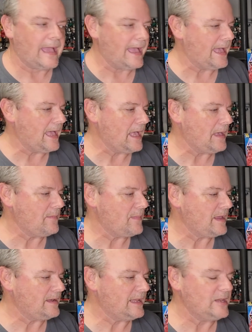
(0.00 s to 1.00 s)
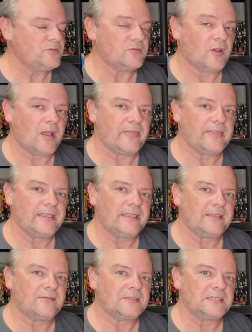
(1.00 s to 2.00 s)
And Andrew and I are
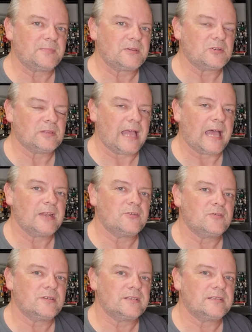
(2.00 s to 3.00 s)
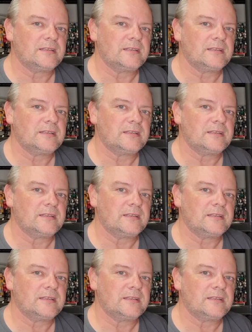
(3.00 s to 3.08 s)
thinking of a special 100